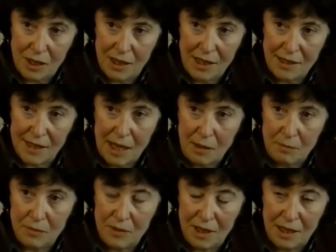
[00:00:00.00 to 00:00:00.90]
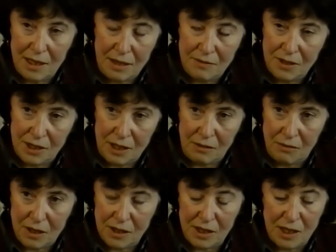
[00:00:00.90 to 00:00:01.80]
all this happened and
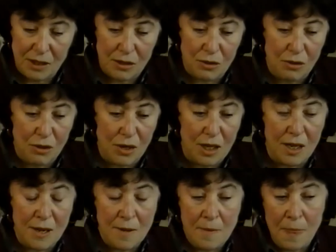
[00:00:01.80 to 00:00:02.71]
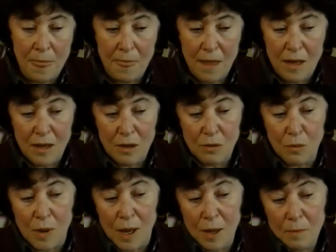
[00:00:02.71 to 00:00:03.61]
everything was destroyed.
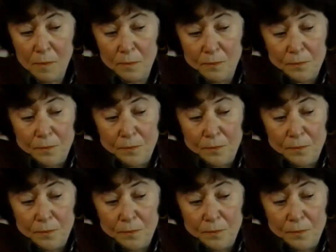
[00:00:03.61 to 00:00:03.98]
Well,